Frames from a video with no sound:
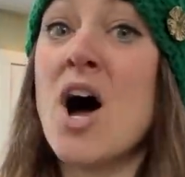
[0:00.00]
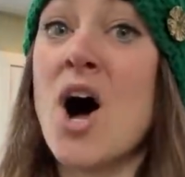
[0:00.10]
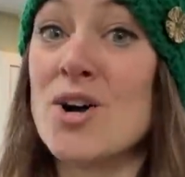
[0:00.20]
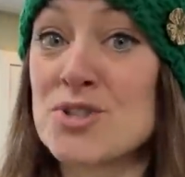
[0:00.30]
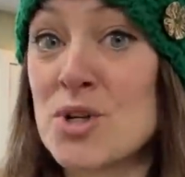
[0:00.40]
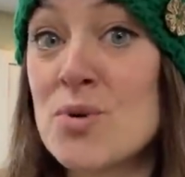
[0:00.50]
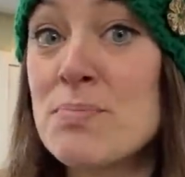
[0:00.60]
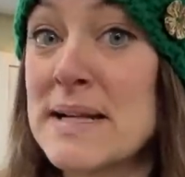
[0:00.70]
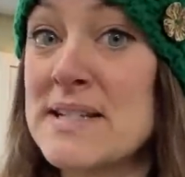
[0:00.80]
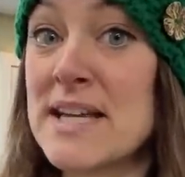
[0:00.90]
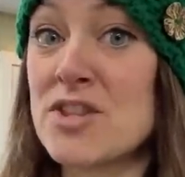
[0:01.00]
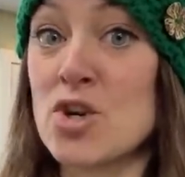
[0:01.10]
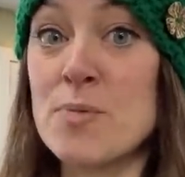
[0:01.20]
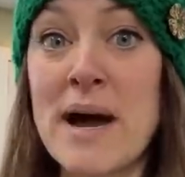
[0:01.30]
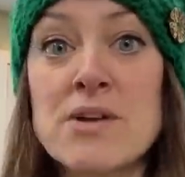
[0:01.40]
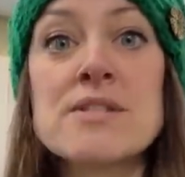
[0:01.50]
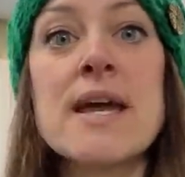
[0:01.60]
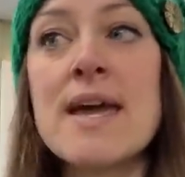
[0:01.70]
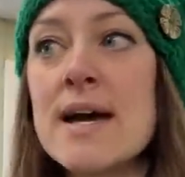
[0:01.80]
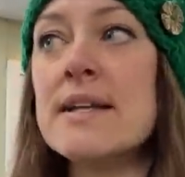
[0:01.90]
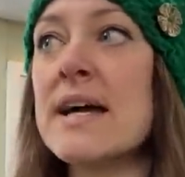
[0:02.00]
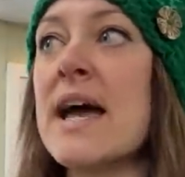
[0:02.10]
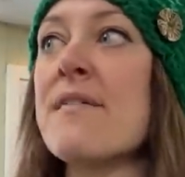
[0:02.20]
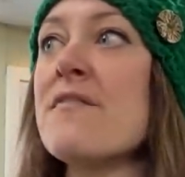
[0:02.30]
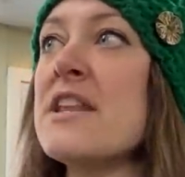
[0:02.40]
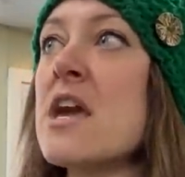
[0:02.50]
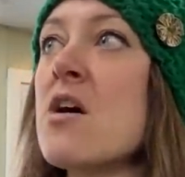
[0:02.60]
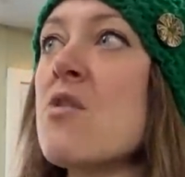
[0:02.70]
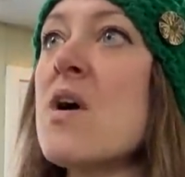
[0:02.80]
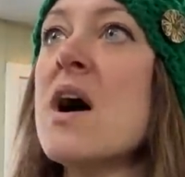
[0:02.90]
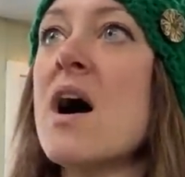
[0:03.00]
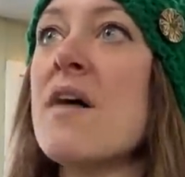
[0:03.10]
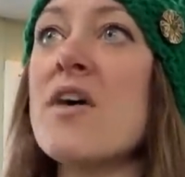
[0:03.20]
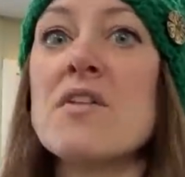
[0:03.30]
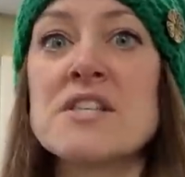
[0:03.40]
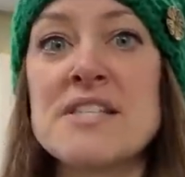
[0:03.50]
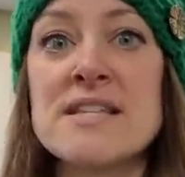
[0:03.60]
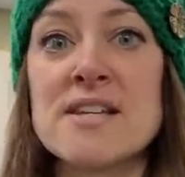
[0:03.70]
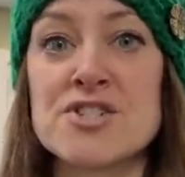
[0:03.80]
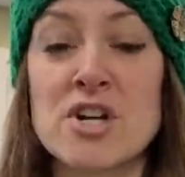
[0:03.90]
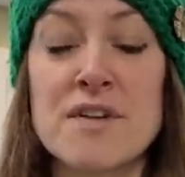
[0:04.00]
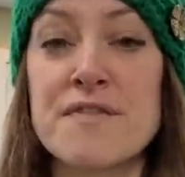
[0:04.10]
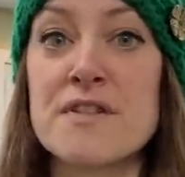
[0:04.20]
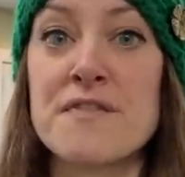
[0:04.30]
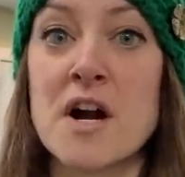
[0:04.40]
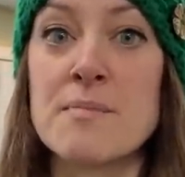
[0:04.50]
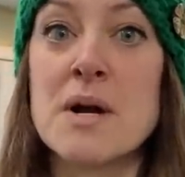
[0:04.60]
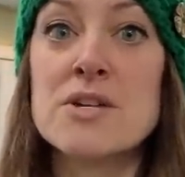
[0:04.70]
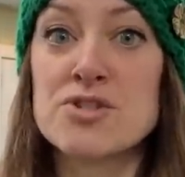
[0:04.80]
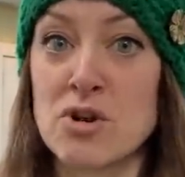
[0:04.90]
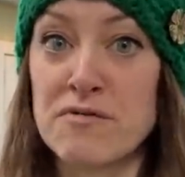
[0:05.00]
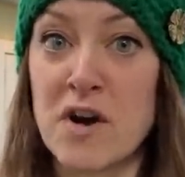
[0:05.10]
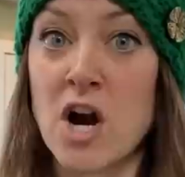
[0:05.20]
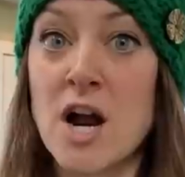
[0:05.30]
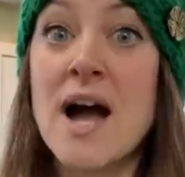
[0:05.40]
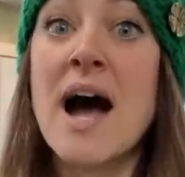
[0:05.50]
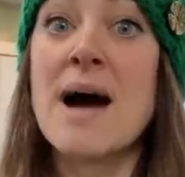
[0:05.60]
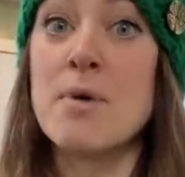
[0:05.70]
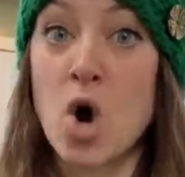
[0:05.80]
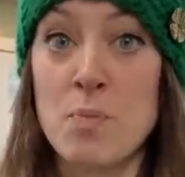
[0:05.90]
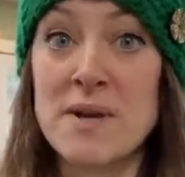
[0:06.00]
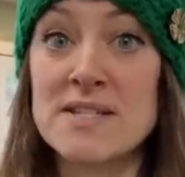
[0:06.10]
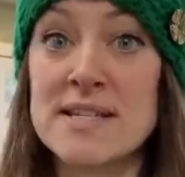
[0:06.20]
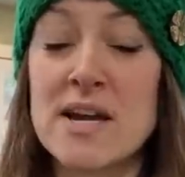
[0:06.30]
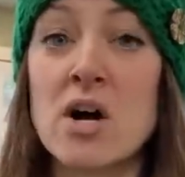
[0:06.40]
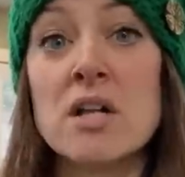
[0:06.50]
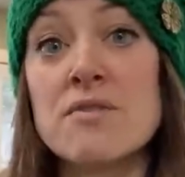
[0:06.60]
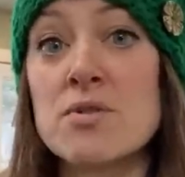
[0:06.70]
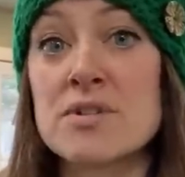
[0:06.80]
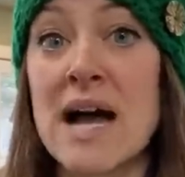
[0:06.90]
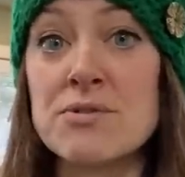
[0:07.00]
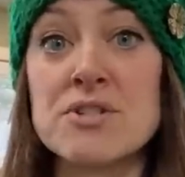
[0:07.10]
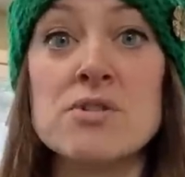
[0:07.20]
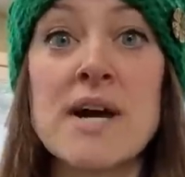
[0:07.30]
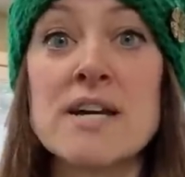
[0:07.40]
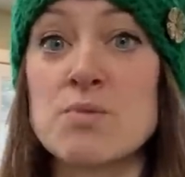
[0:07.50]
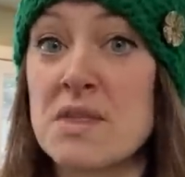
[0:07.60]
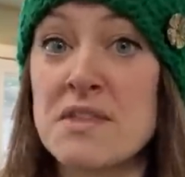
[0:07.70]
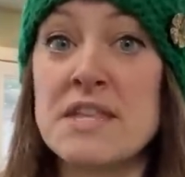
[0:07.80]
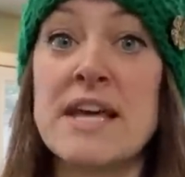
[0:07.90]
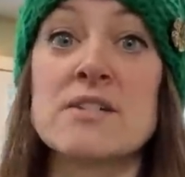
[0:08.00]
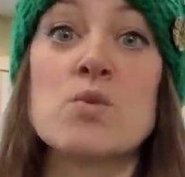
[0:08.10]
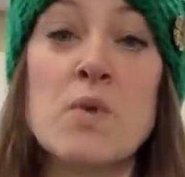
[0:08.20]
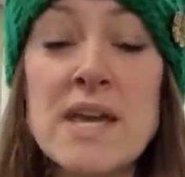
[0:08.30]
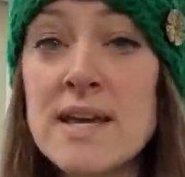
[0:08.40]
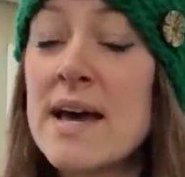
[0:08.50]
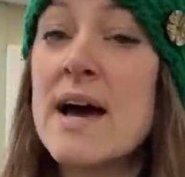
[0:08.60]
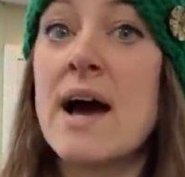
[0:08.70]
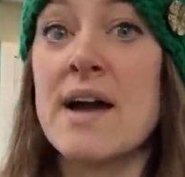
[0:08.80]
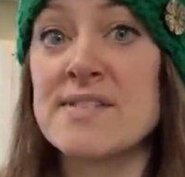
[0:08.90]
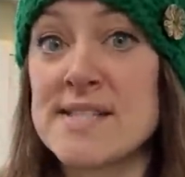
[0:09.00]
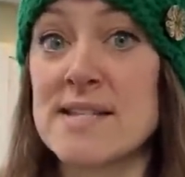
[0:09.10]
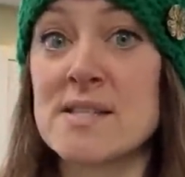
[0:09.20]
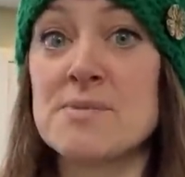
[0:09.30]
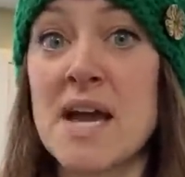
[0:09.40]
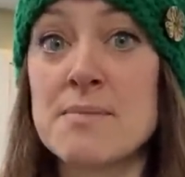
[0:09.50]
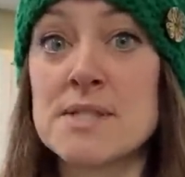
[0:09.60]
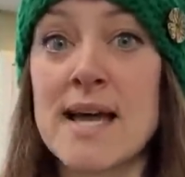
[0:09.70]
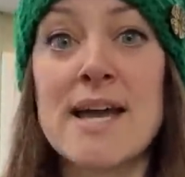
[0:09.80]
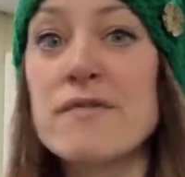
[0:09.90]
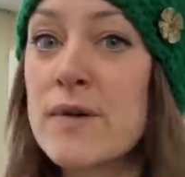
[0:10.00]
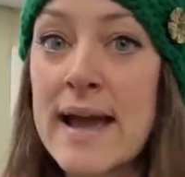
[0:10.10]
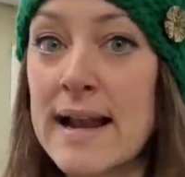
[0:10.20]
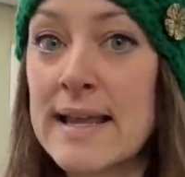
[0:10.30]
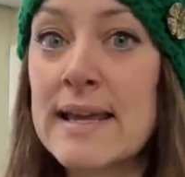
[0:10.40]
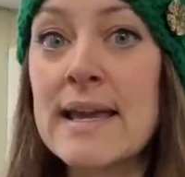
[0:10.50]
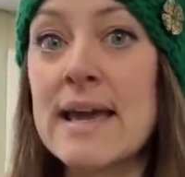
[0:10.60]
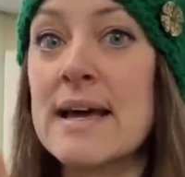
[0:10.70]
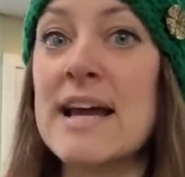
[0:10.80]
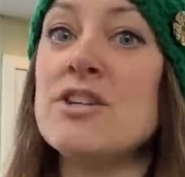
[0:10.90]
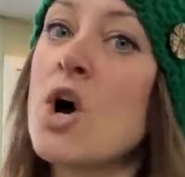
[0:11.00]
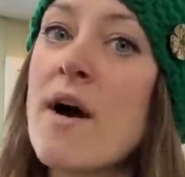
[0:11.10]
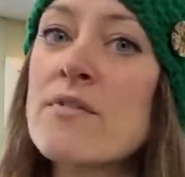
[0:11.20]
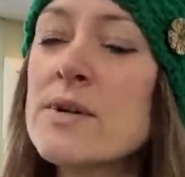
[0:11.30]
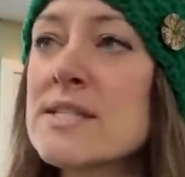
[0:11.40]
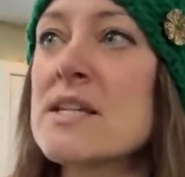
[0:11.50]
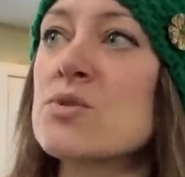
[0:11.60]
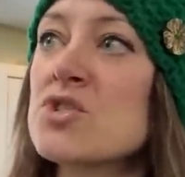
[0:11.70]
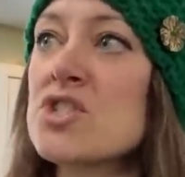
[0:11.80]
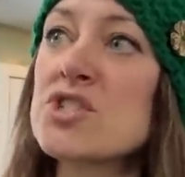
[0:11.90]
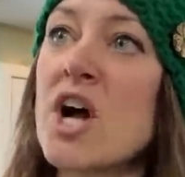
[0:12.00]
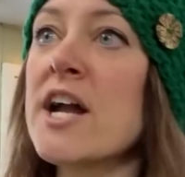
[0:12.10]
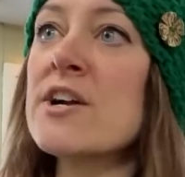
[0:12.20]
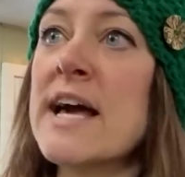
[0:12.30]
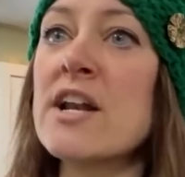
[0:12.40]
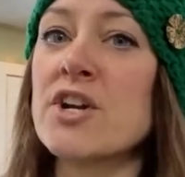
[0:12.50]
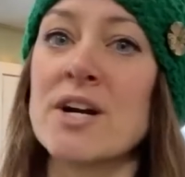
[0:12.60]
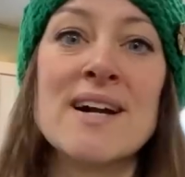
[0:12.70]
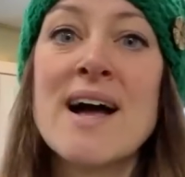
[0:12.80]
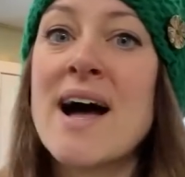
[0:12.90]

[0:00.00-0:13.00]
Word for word: Also planting at the hoop house. And I have a video of all the seeds I started for the farm so far. I'm hoping to get all of those out to you guys within the next week. I've set some time aside for editing and I know everyone says, let's just hire an editor.